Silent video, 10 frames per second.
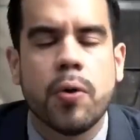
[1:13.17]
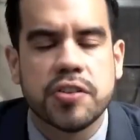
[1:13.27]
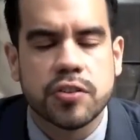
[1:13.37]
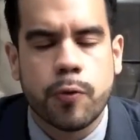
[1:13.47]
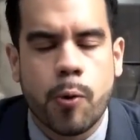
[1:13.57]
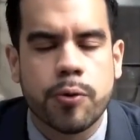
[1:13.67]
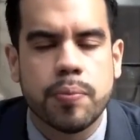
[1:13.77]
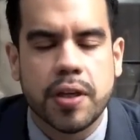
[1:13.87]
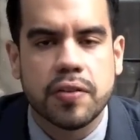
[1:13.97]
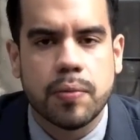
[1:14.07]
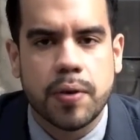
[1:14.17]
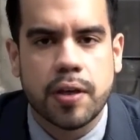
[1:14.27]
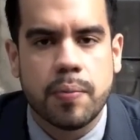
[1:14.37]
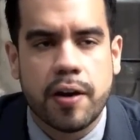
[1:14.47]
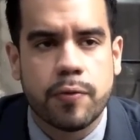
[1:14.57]
What does forward mean to me
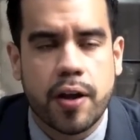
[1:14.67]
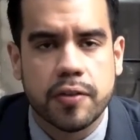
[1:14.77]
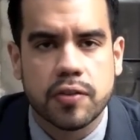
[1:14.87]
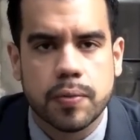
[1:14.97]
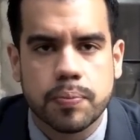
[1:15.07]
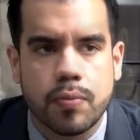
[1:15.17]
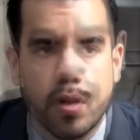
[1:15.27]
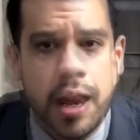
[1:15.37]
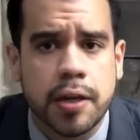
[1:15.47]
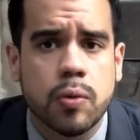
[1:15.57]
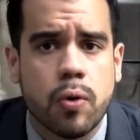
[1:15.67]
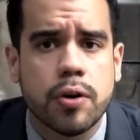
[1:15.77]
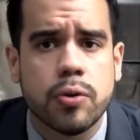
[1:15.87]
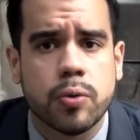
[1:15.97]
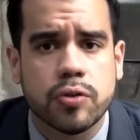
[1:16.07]
and my friends?
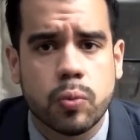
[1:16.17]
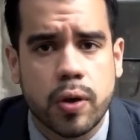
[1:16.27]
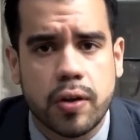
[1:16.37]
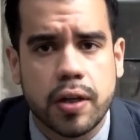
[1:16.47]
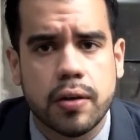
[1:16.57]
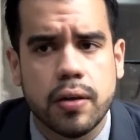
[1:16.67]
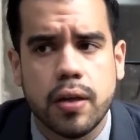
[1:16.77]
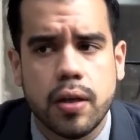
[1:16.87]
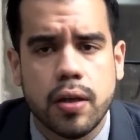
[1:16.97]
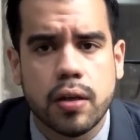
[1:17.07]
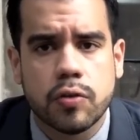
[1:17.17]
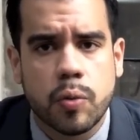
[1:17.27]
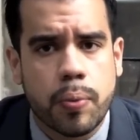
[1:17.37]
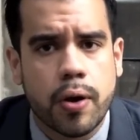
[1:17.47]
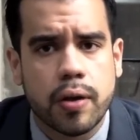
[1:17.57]
Anyone who is willing
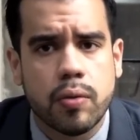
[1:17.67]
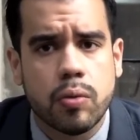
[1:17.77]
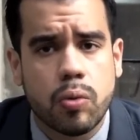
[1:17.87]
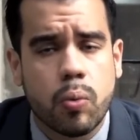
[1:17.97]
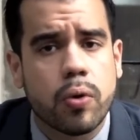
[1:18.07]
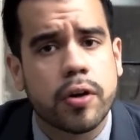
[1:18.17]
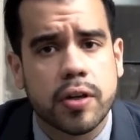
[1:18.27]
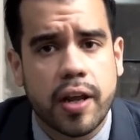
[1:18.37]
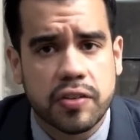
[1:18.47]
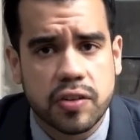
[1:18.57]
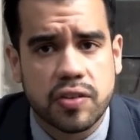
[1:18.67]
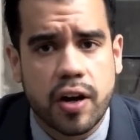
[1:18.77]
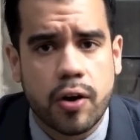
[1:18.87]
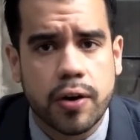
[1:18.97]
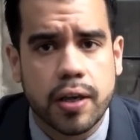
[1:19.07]
to put in the work
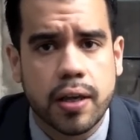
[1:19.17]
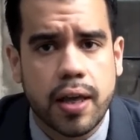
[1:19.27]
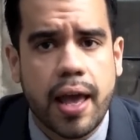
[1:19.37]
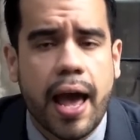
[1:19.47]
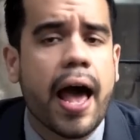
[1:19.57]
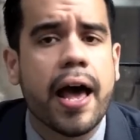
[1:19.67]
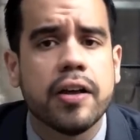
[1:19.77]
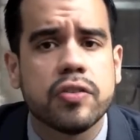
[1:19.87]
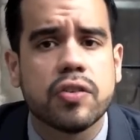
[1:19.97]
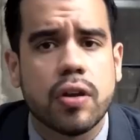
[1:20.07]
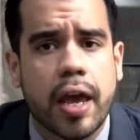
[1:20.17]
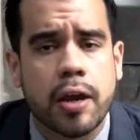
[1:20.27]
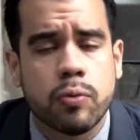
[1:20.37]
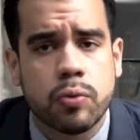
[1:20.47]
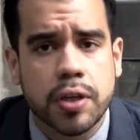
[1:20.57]
necessary has
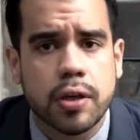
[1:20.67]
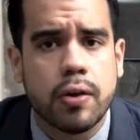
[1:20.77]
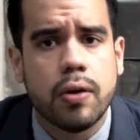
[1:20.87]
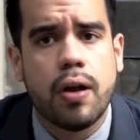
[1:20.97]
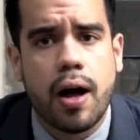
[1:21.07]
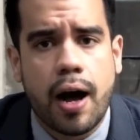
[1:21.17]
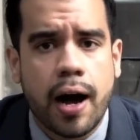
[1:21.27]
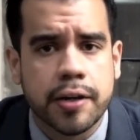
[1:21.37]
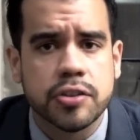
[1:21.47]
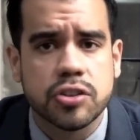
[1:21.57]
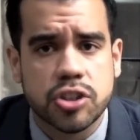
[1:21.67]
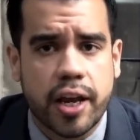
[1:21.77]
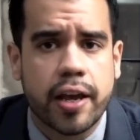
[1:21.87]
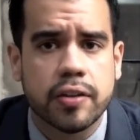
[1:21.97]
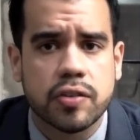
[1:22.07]
a real, honest
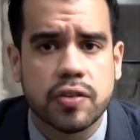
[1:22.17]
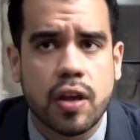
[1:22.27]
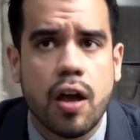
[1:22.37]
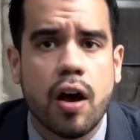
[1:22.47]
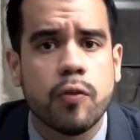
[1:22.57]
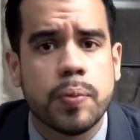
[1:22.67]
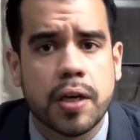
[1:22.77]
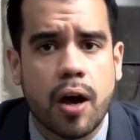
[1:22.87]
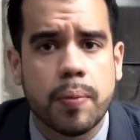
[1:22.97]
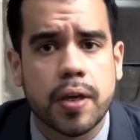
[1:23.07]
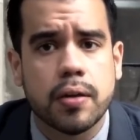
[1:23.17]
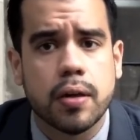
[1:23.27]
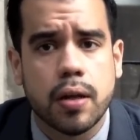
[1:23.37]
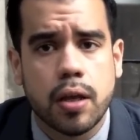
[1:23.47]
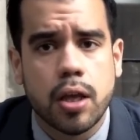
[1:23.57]
chance of becoming